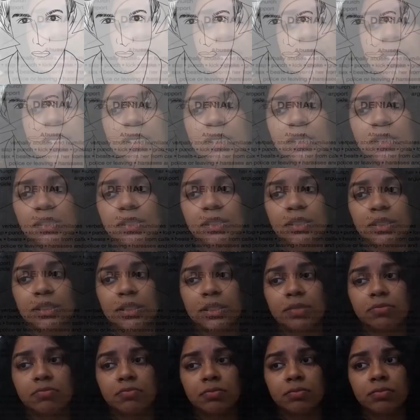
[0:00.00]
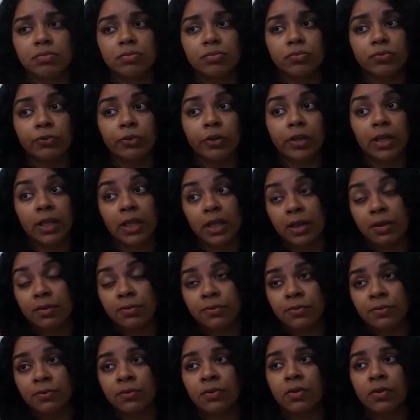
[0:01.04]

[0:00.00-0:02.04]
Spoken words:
is relief.